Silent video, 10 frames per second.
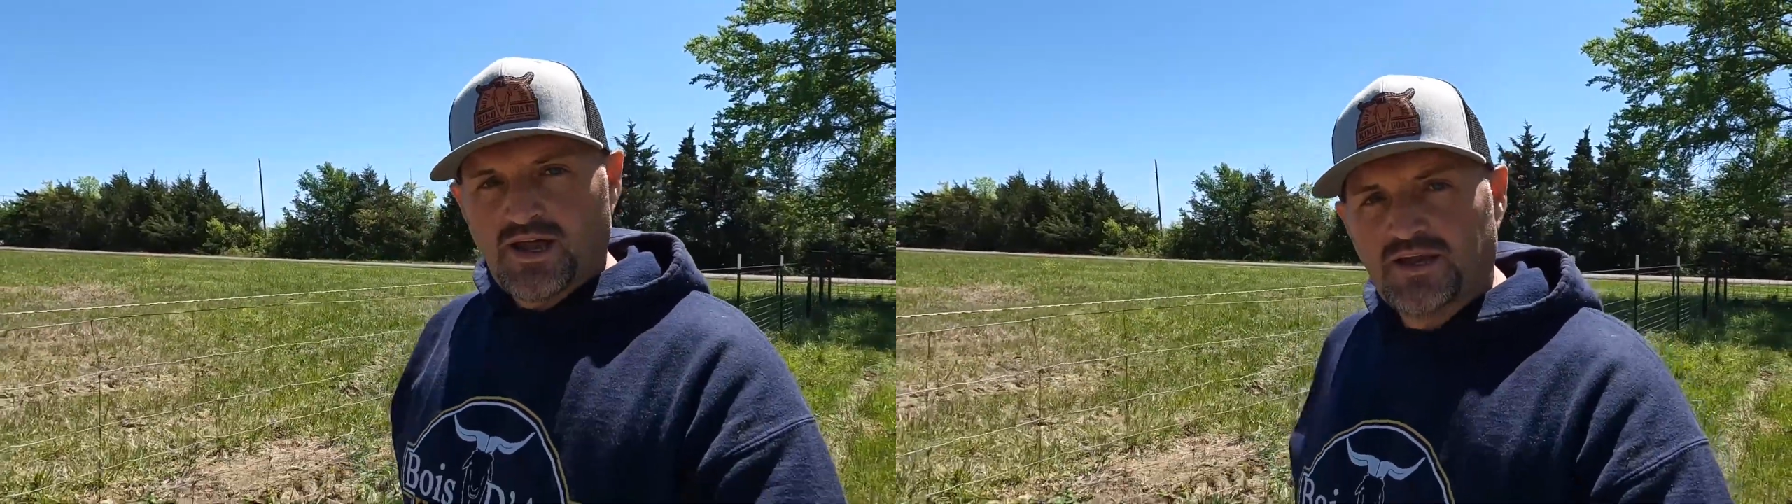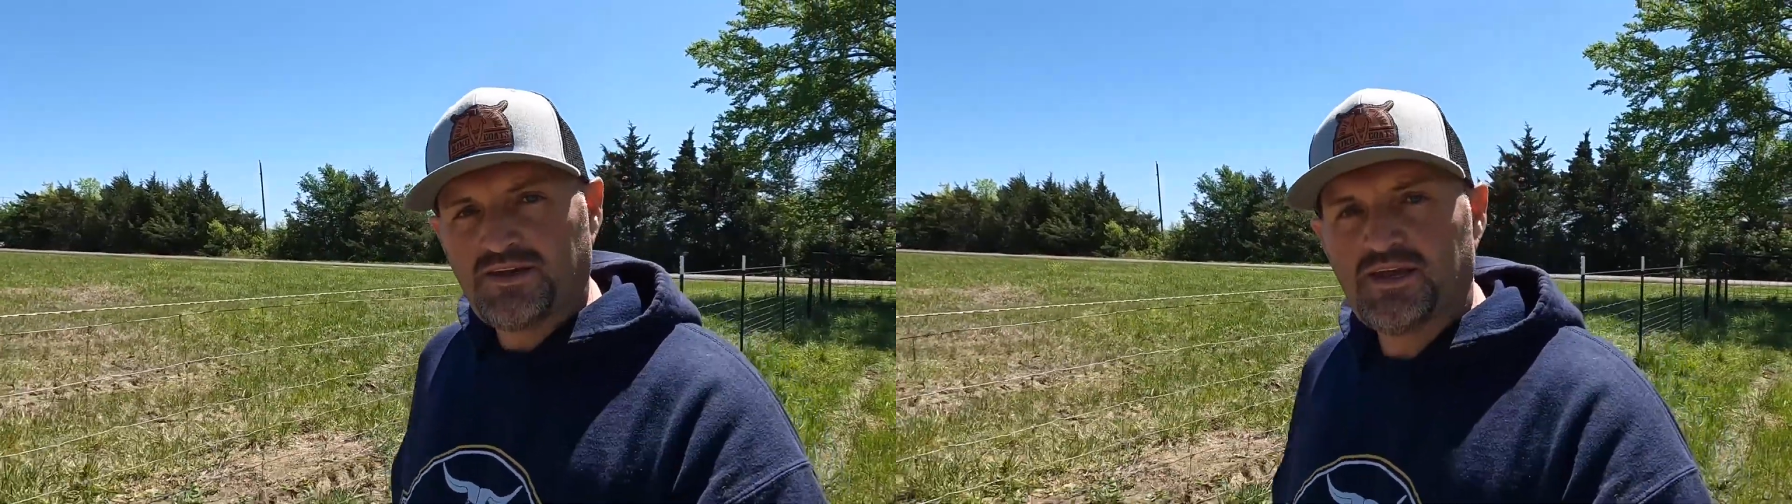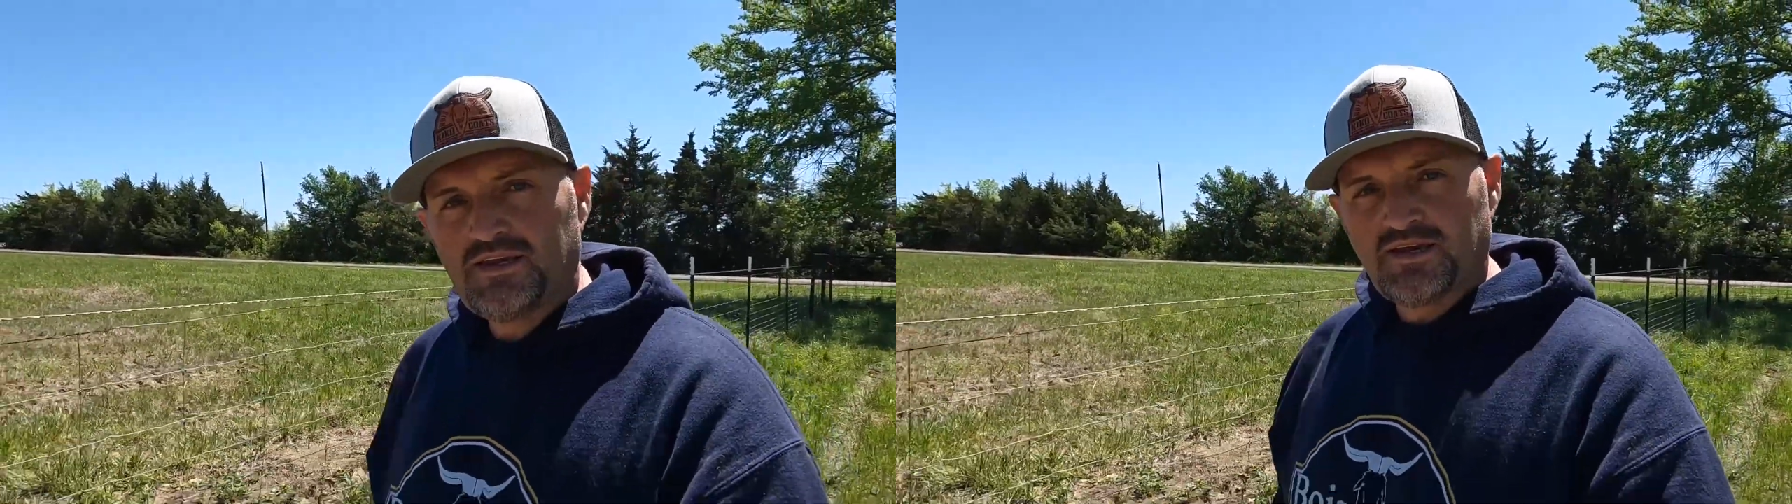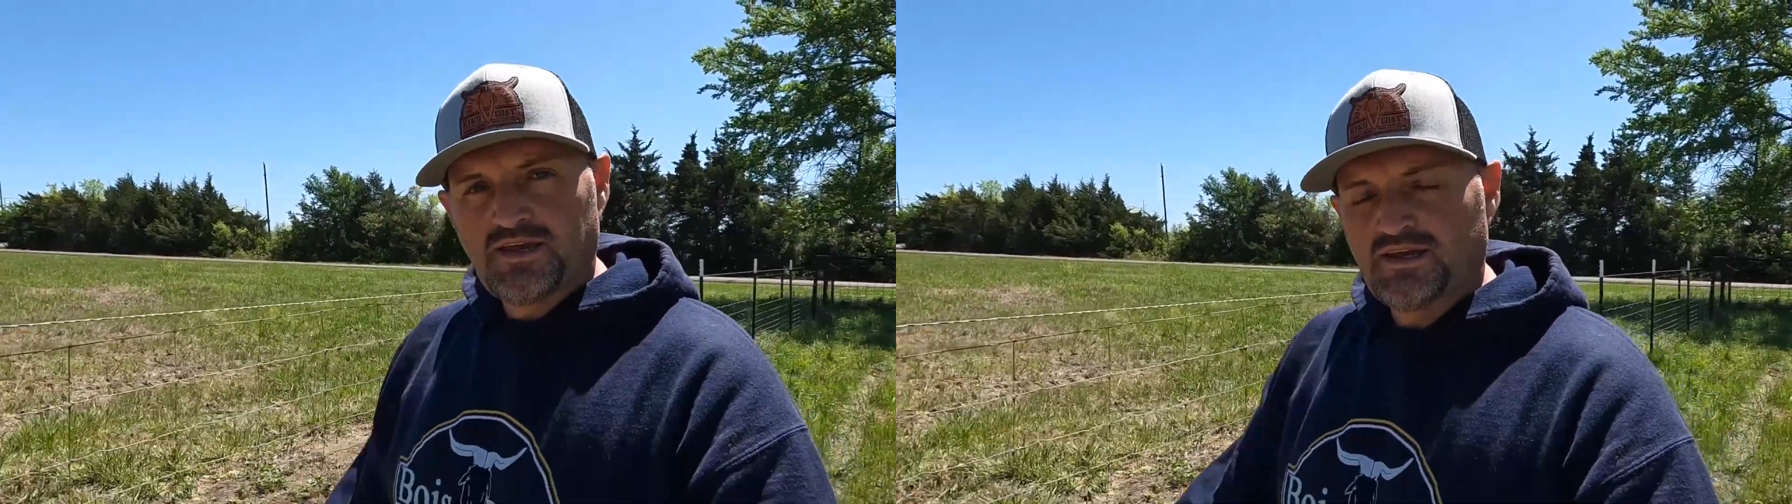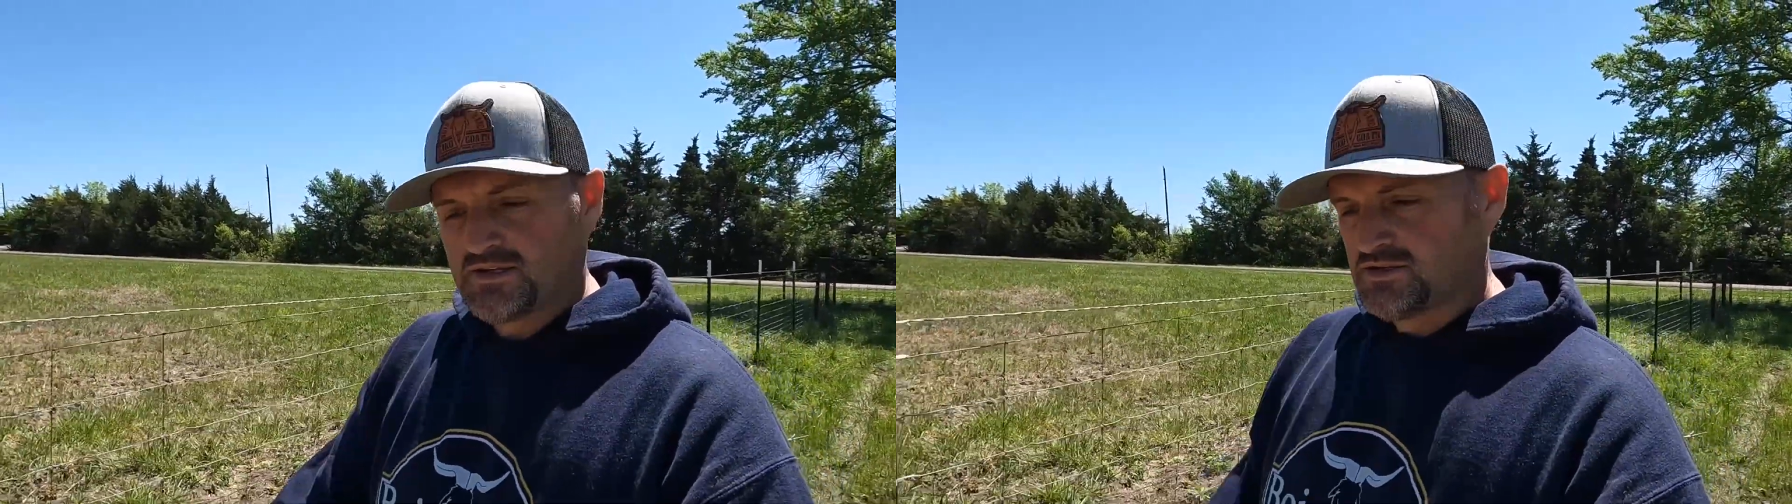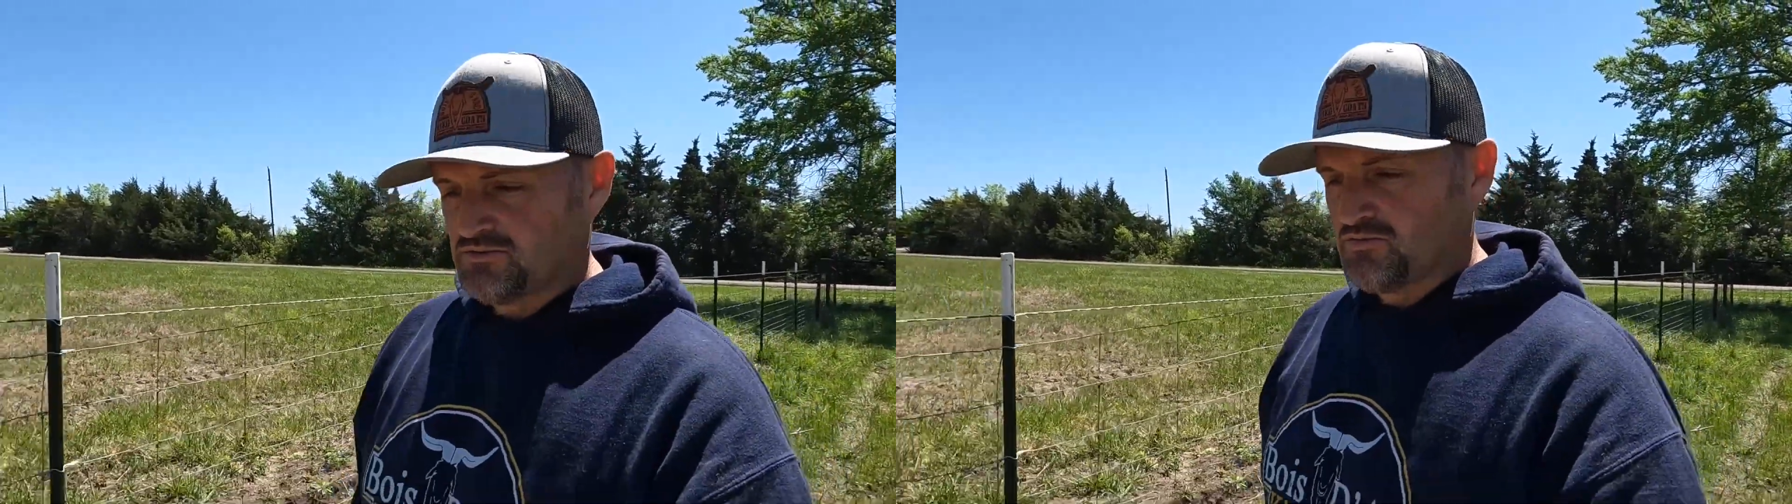I didn't get to